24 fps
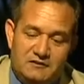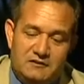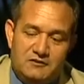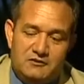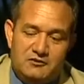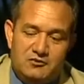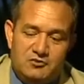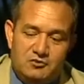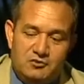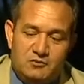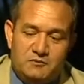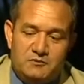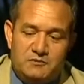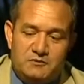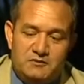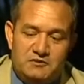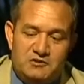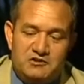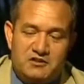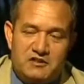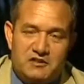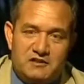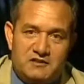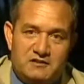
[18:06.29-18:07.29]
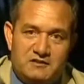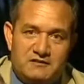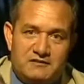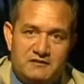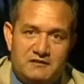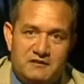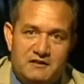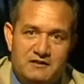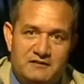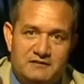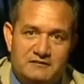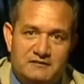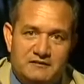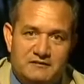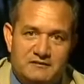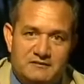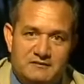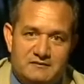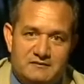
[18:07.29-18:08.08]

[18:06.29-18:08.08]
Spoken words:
It should be shaked like this.